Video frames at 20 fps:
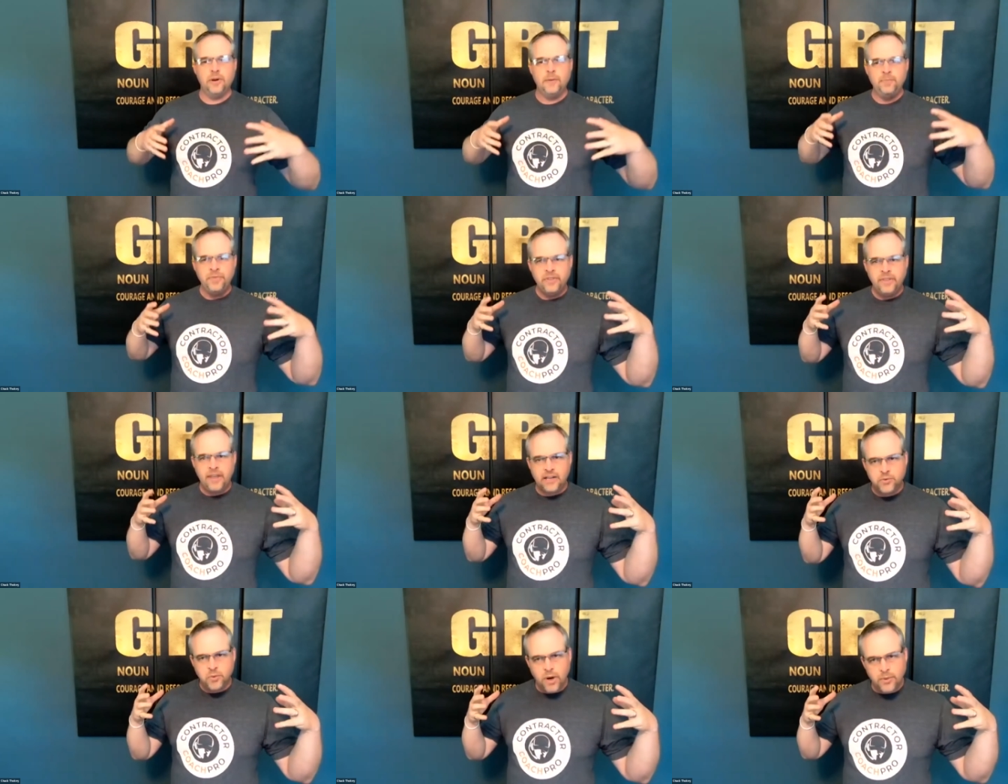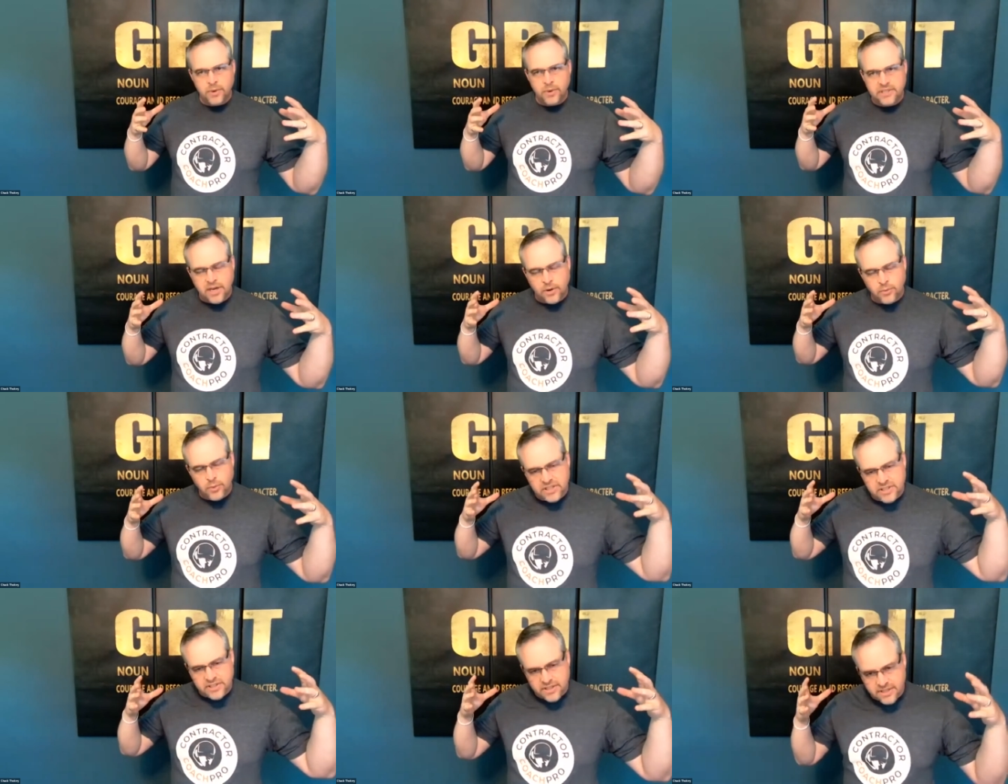that's why we
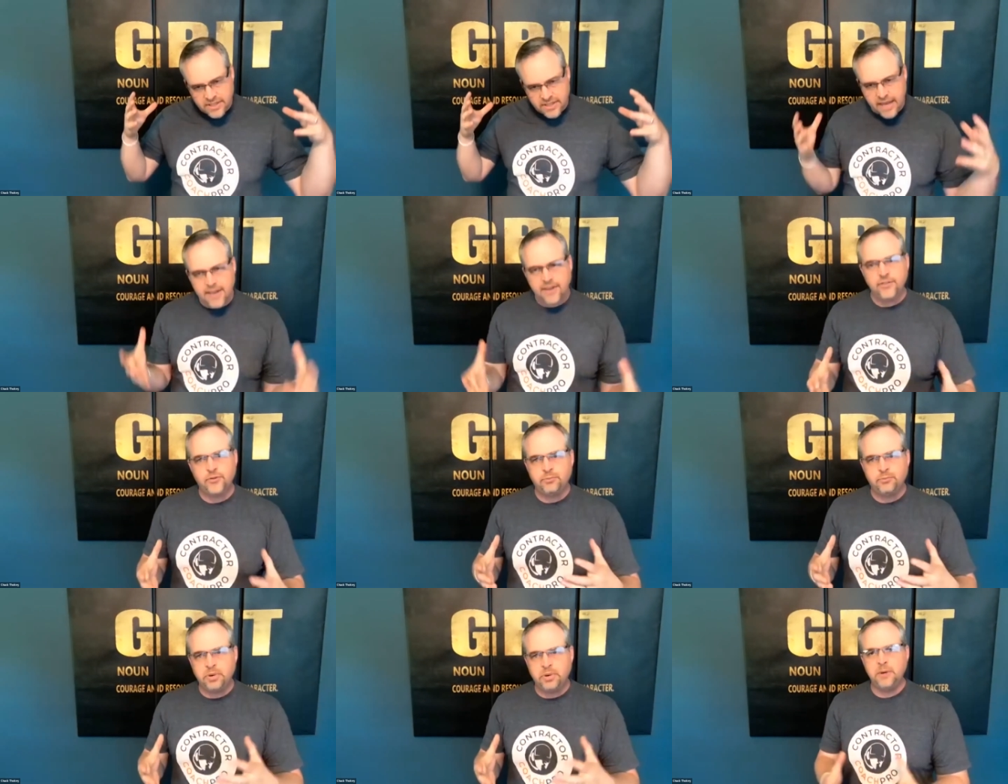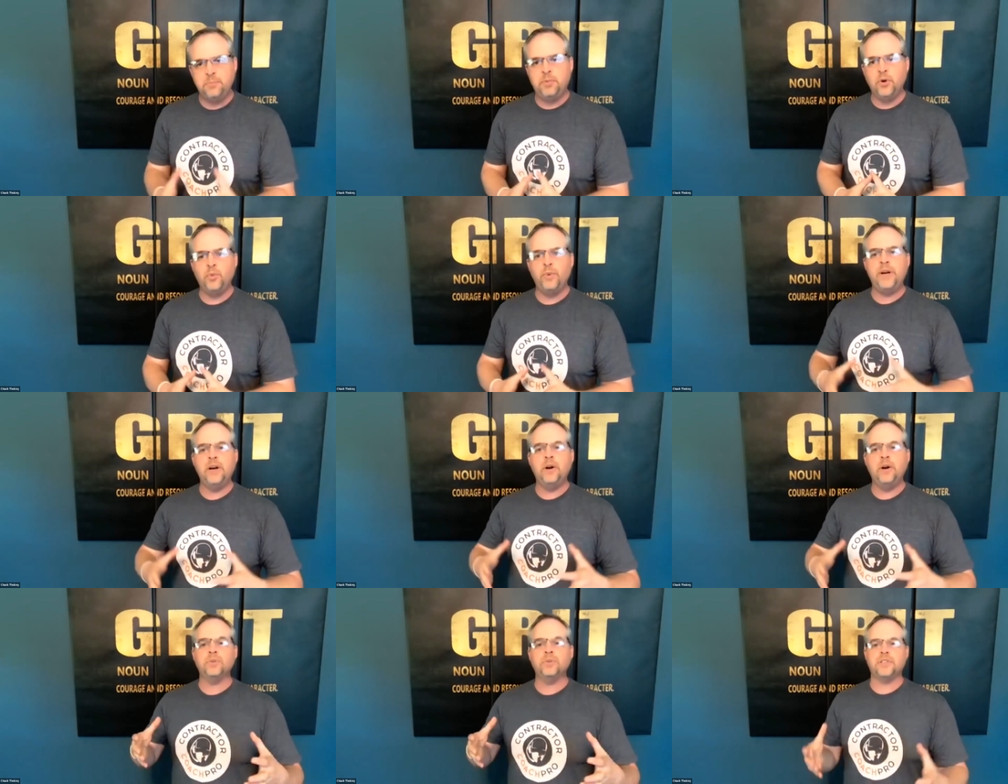say we save people,
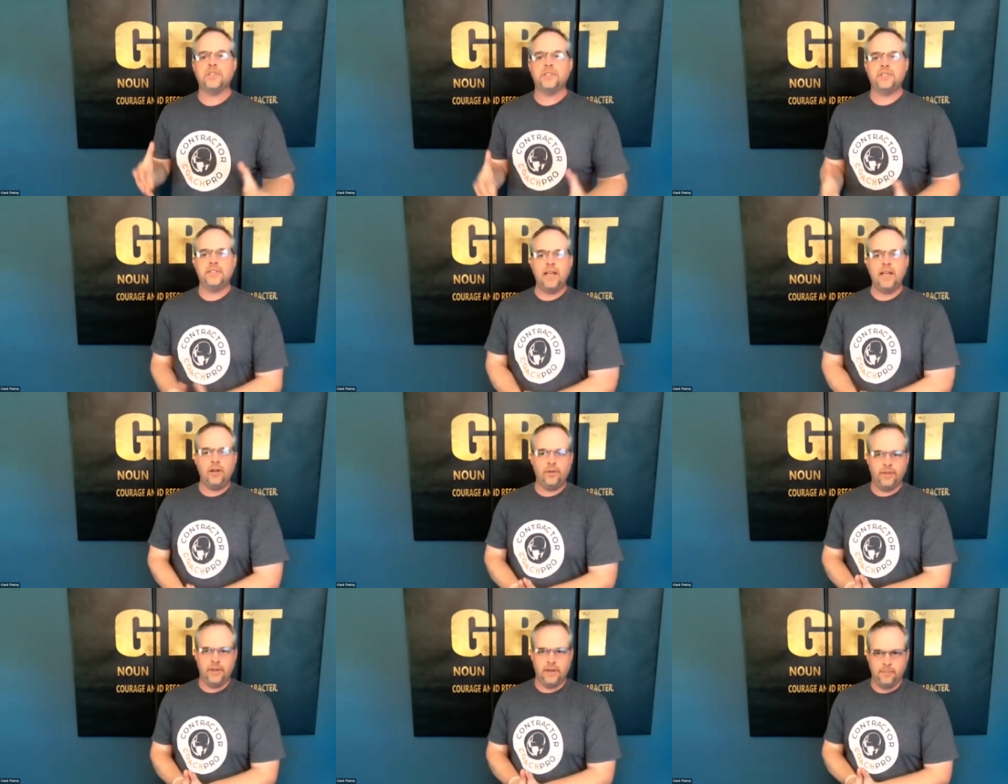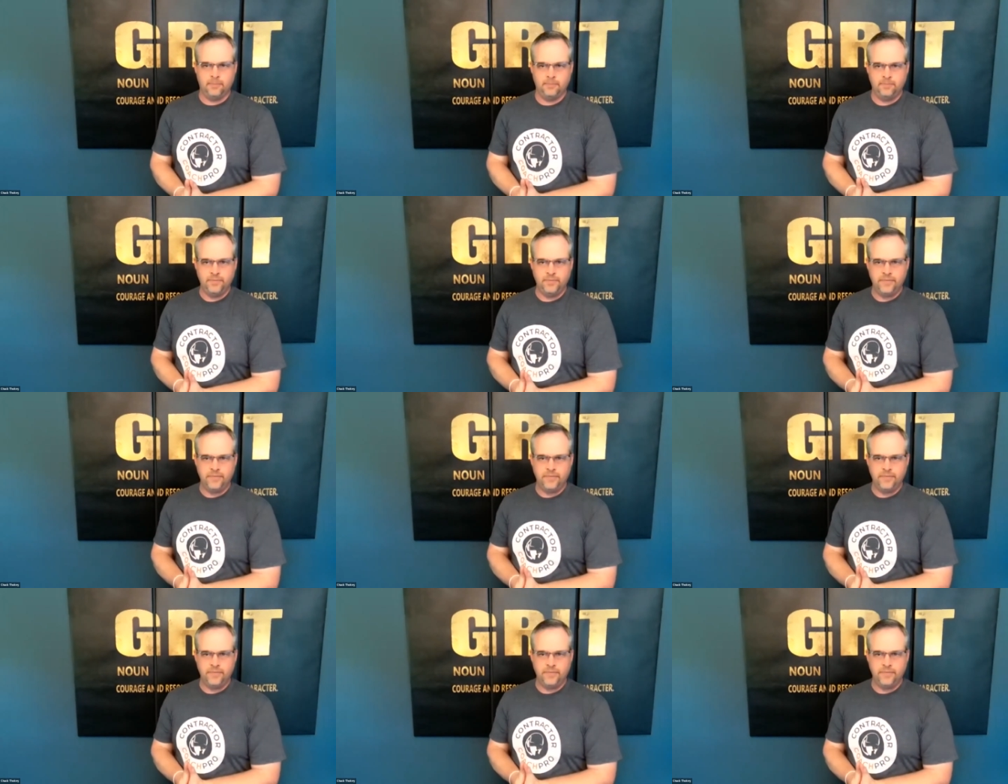we don't sell them.